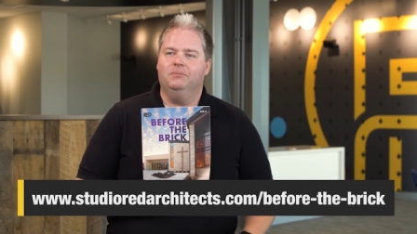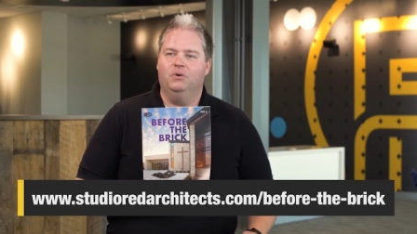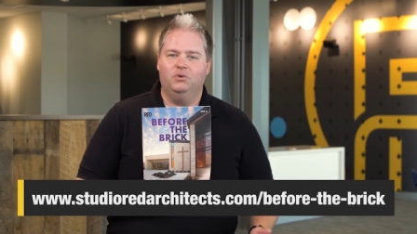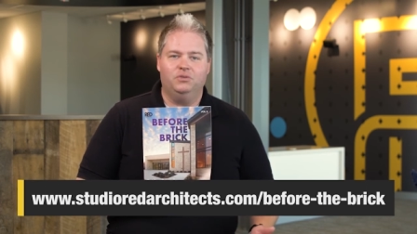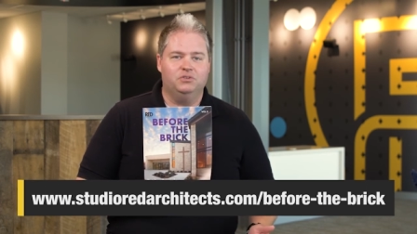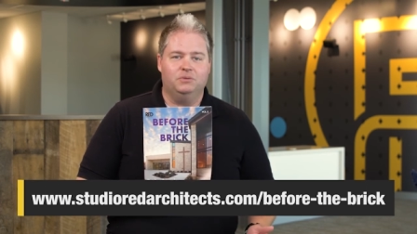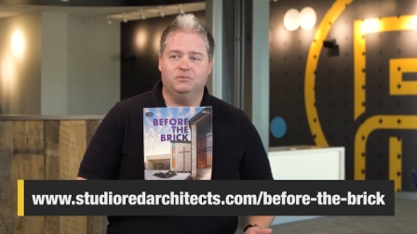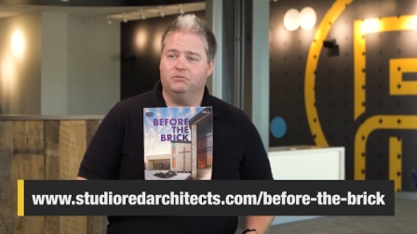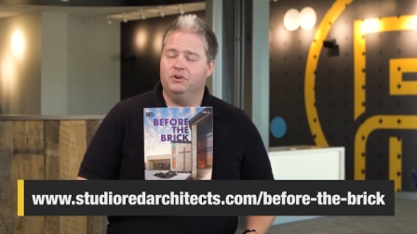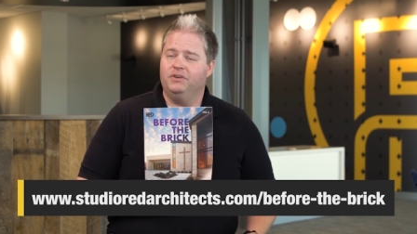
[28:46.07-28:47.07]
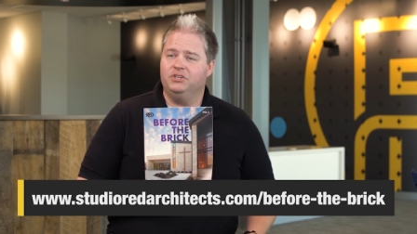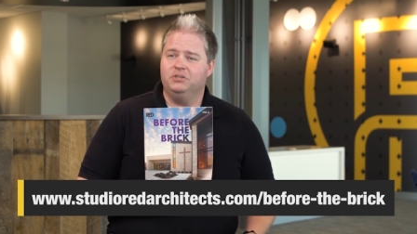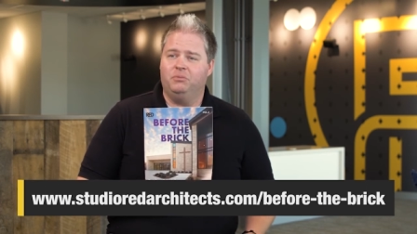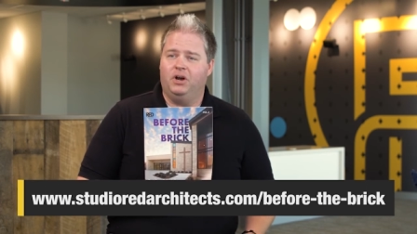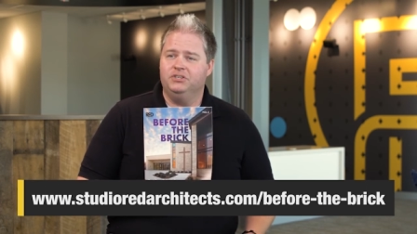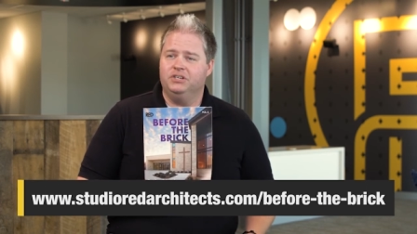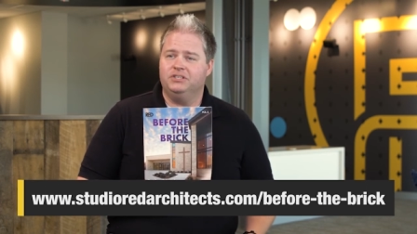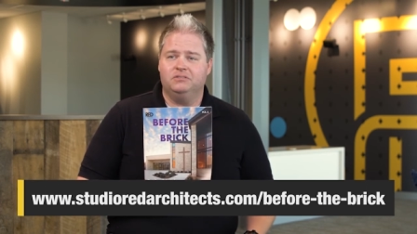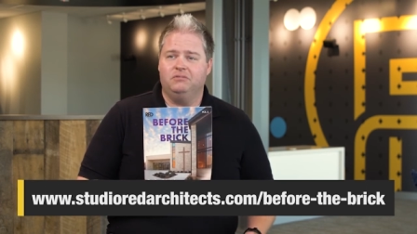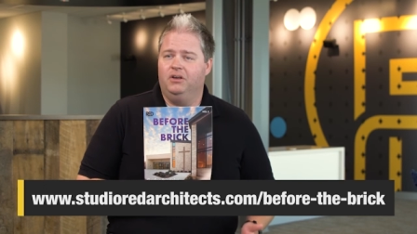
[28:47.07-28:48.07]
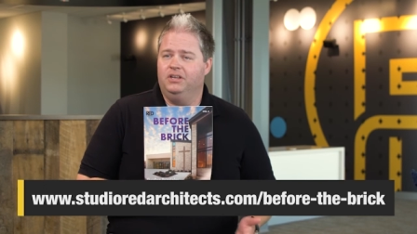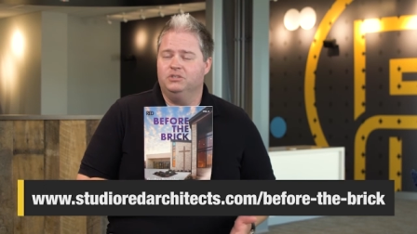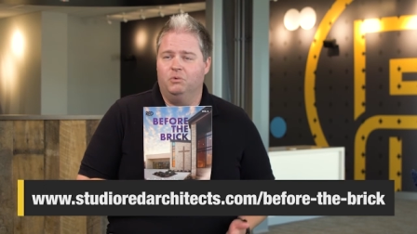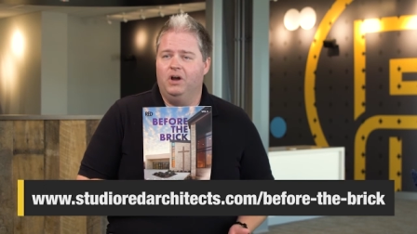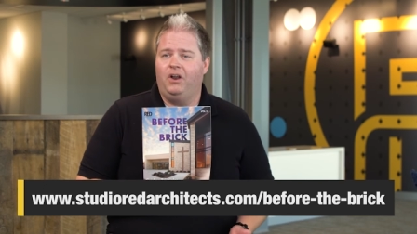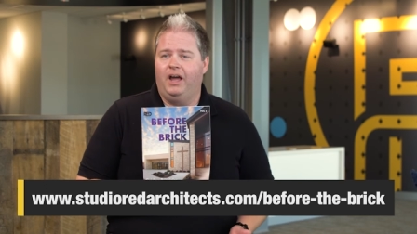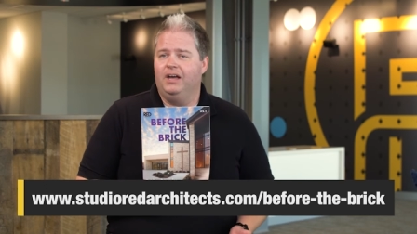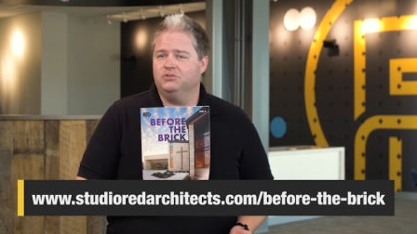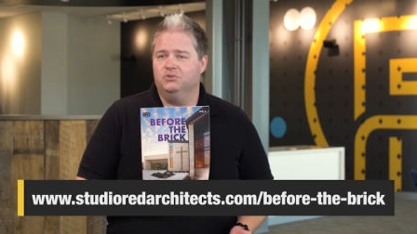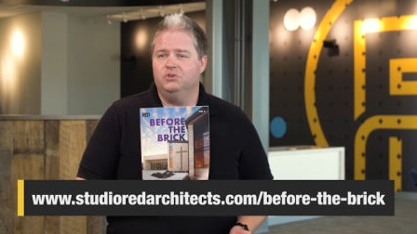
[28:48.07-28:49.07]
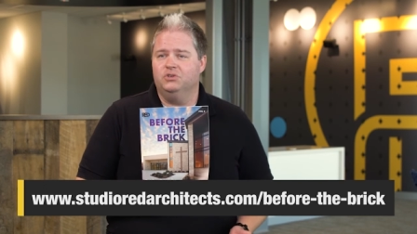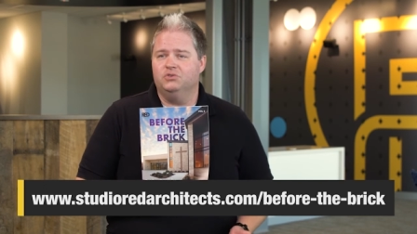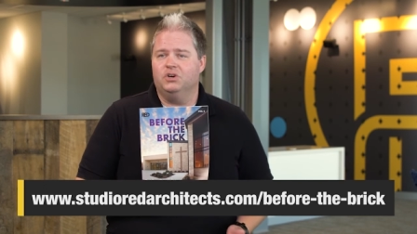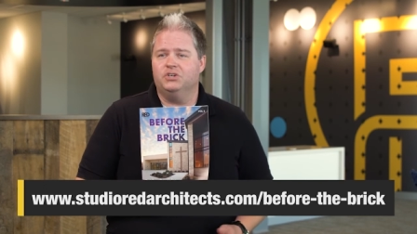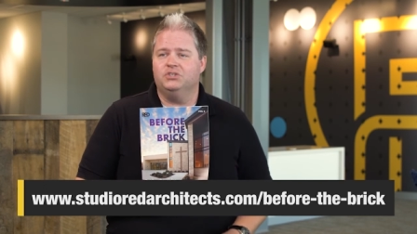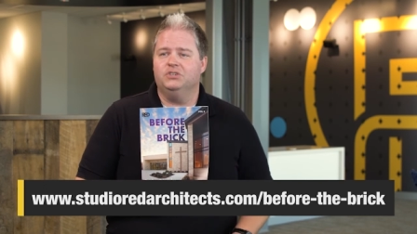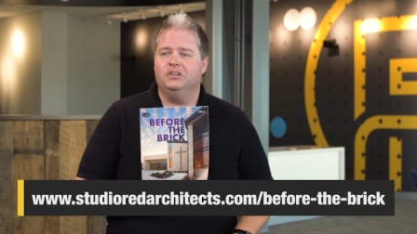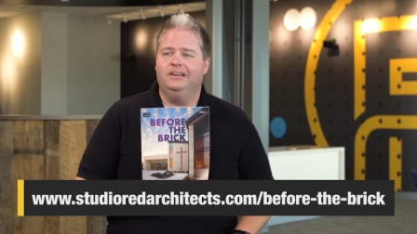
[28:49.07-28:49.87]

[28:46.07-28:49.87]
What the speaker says: both in terms of renovation projects as well as new construction.